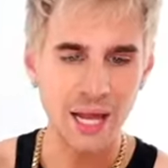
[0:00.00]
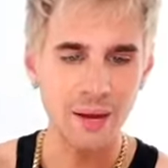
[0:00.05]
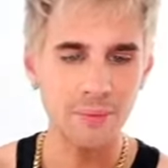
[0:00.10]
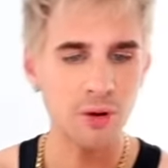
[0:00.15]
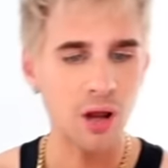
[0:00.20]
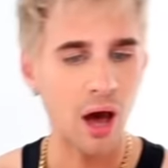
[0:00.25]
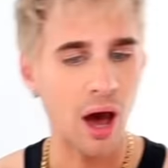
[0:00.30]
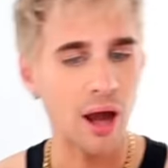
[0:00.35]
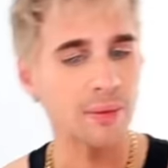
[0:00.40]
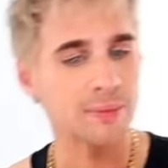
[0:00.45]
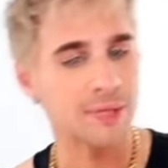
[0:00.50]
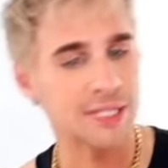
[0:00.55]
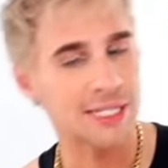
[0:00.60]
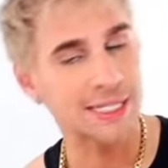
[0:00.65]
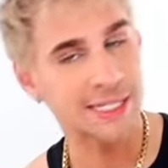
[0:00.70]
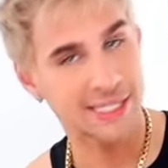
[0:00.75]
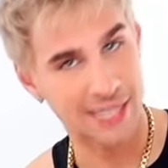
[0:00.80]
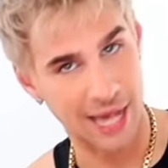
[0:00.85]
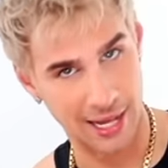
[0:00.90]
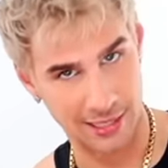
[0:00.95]
am not
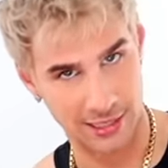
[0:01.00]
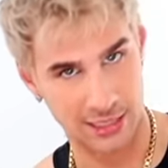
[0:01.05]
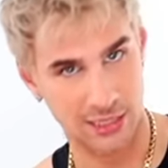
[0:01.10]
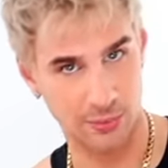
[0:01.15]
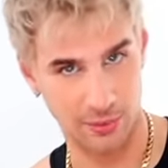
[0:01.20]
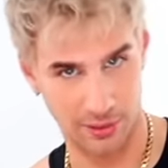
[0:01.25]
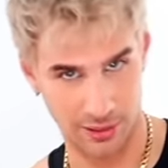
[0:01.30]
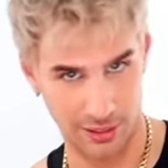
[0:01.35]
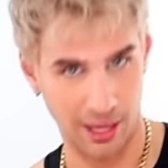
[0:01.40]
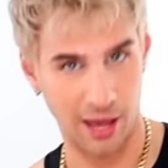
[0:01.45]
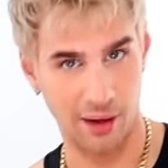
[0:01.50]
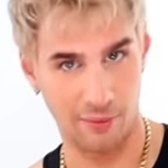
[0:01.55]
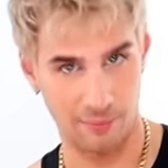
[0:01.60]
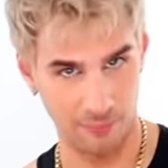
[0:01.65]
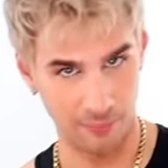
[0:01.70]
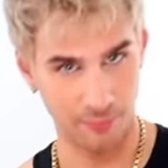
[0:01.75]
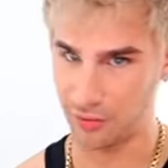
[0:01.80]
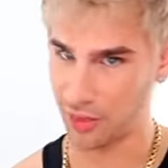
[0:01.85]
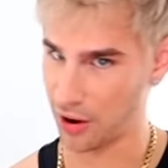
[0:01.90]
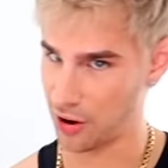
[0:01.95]
obsessed with them.
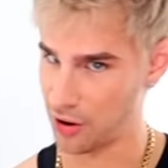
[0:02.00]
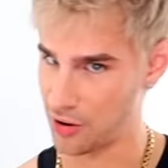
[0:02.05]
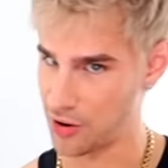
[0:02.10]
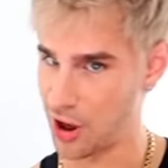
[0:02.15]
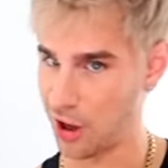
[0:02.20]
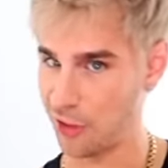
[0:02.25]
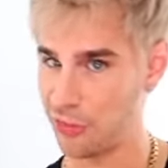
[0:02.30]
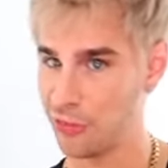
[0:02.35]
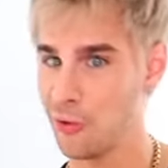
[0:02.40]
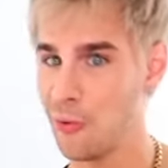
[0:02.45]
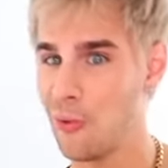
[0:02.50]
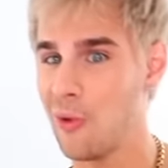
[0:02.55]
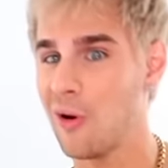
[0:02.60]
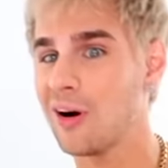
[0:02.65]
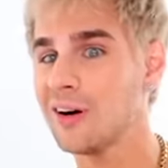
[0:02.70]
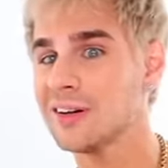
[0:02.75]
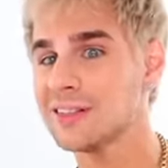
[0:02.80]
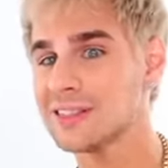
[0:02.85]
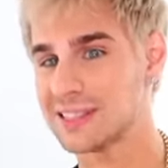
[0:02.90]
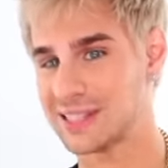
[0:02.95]
They are not the
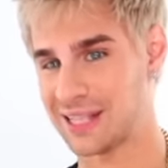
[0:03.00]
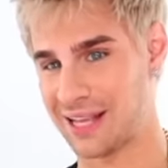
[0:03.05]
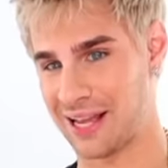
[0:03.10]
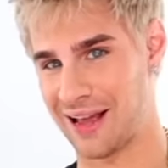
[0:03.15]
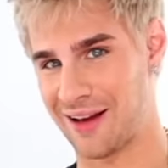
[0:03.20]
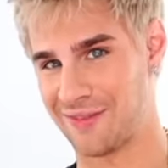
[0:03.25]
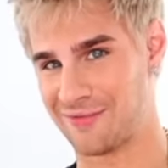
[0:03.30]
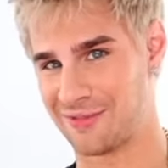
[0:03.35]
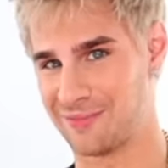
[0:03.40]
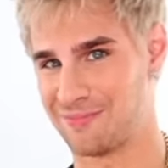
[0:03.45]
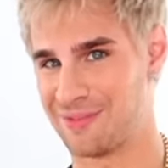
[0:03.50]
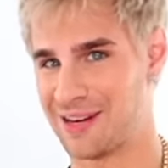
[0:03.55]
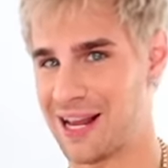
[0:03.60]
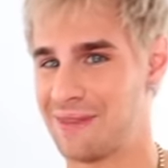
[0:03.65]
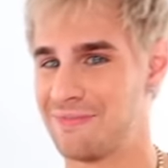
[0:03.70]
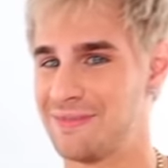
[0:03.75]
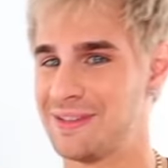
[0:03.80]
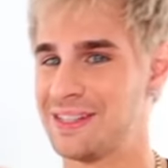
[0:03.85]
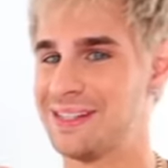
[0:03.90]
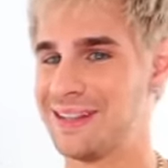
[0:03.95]
worst thing ever, but
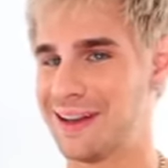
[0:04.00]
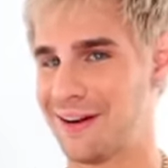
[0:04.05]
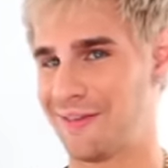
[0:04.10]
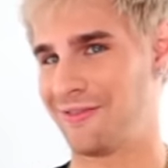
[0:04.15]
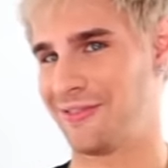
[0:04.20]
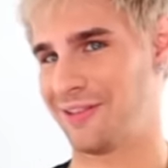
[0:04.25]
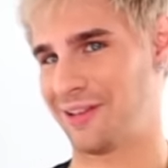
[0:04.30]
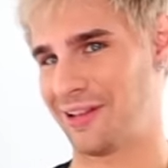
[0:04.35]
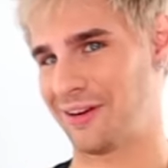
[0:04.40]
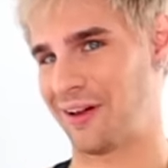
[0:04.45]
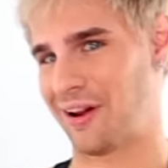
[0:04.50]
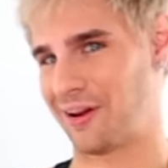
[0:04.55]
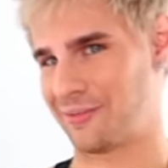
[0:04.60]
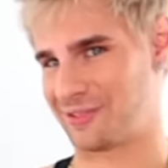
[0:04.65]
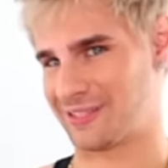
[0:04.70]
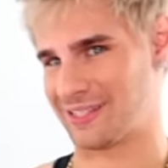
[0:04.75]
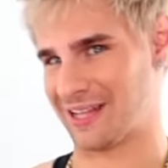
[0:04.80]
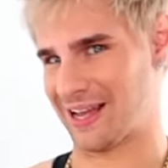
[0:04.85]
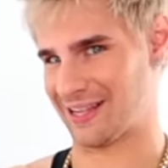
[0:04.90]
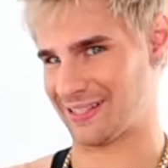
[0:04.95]
I'm definitely not
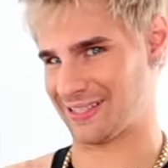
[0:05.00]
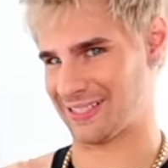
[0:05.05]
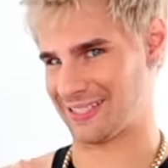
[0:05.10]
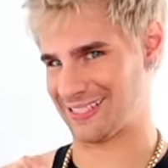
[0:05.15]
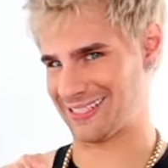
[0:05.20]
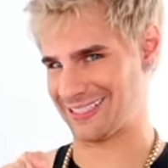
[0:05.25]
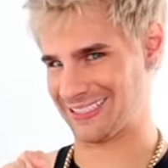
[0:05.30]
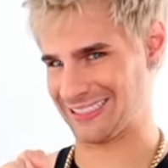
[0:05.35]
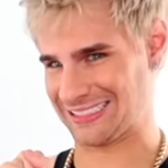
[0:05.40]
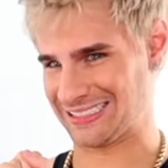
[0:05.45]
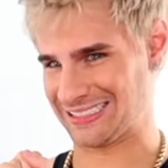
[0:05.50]
obsessed.